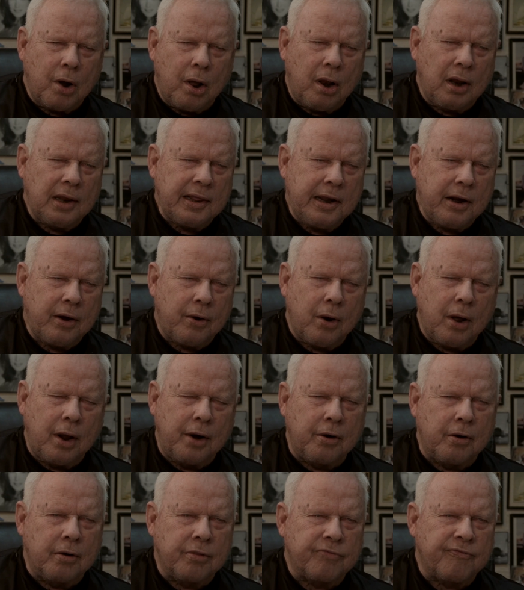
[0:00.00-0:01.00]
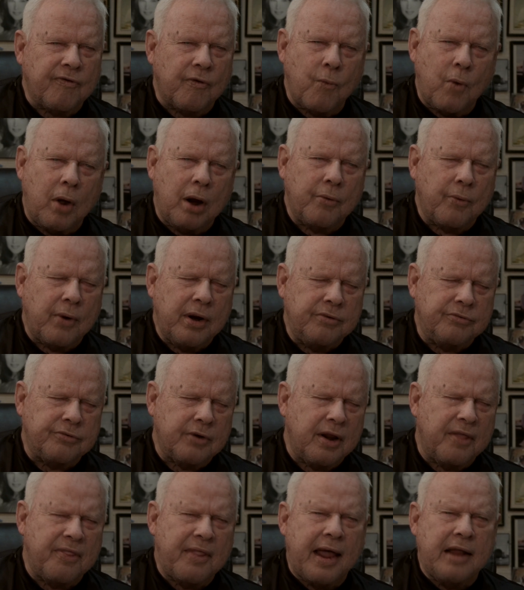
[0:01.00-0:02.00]
all here on Earth for one
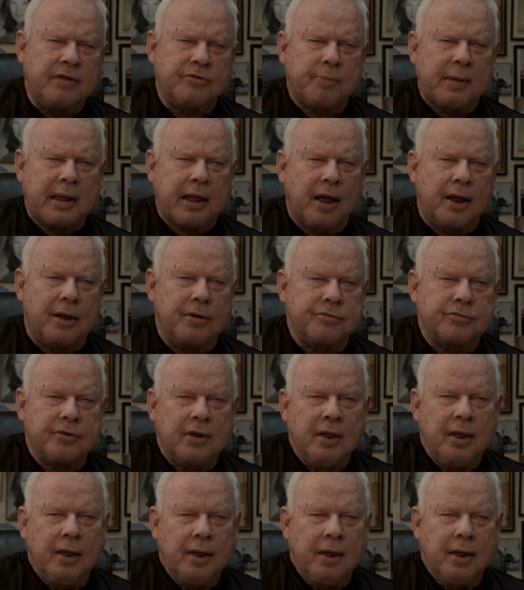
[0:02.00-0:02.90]
reason, and that's because